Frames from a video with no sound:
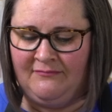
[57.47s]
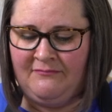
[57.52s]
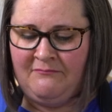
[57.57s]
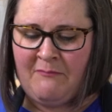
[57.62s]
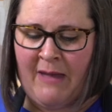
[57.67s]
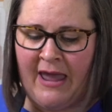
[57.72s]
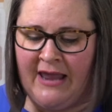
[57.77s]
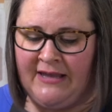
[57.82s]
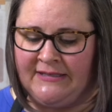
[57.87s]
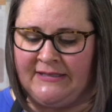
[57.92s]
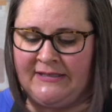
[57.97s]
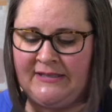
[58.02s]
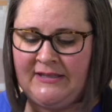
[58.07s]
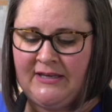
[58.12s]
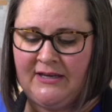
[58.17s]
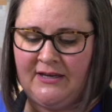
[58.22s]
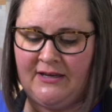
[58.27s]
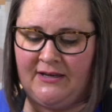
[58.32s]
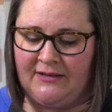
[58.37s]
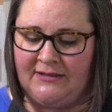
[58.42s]
makes
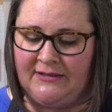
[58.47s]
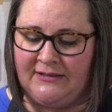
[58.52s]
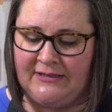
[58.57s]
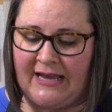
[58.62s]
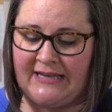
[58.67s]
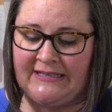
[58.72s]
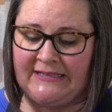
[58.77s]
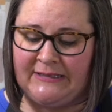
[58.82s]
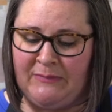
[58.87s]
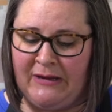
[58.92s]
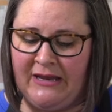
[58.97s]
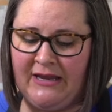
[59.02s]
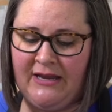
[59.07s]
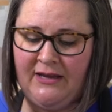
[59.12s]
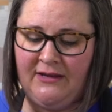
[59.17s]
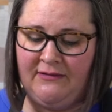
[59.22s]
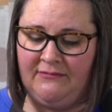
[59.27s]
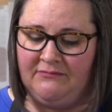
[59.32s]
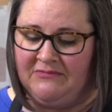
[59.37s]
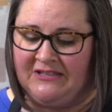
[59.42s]
the
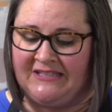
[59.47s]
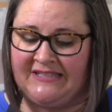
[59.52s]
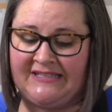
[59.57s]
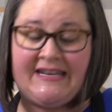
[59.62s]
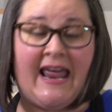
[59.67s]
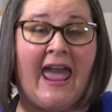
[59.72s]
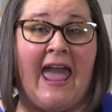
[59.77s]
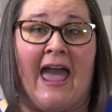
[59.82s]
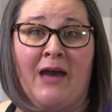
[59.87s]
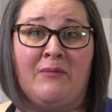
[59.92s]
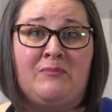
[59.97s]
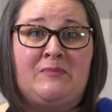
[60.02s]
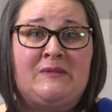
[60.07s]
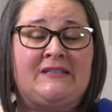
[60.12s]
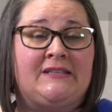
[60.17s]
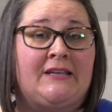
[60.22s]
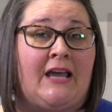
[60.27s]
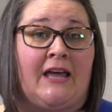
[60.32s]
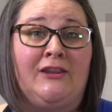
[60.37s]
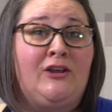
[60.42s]
sesame
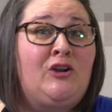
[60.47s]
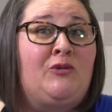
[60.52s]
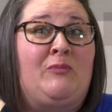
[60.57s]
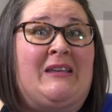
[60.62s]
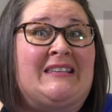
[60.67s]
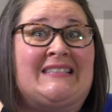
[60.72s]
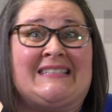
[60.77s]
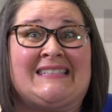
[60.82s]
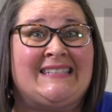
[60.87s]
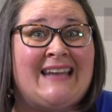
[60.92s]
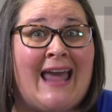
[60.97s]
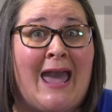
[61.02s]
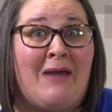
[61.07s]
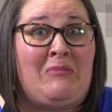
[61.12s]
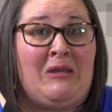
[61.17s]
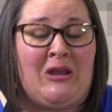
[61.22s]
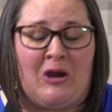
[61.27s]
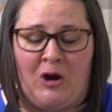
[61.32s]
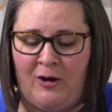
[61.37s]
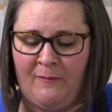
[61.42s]
snaps a little bit
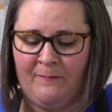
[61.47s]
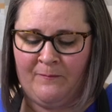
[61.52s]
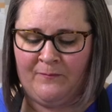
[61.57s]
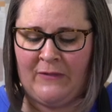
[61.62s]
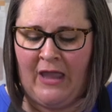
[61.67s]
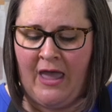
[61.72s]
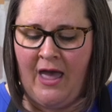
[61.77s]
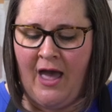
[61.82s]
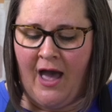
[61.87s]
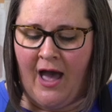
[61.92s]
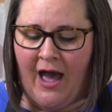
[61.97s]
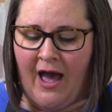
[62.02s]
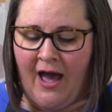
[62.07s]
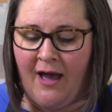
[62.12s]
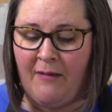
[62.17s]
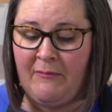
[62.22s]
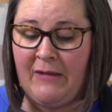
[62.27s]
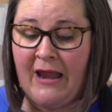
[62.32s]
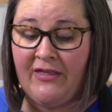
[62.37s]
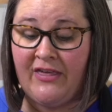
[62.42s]
snappier.
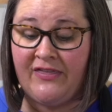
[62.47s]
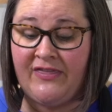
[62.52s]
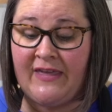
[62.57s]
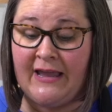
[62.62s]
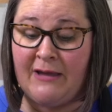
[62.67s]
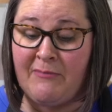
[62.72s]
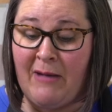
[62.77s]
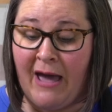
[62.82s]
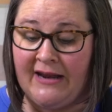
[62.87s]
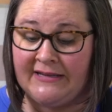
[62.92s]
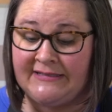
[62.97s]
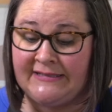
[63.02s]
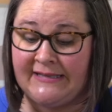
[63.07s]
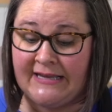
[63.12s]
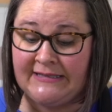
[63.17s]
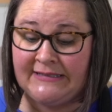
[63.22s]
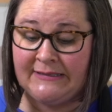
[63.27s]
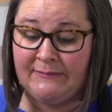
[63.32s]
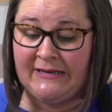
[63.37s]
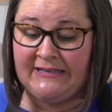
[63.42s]
Now the thing about a
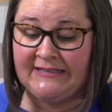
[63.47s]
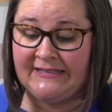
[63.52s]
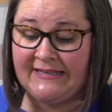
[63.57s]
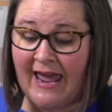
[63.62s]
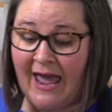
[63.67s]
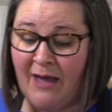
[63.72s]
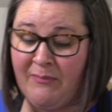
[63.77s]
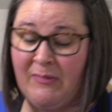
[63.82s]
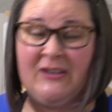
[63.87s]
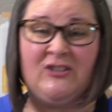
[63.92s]
sesame snap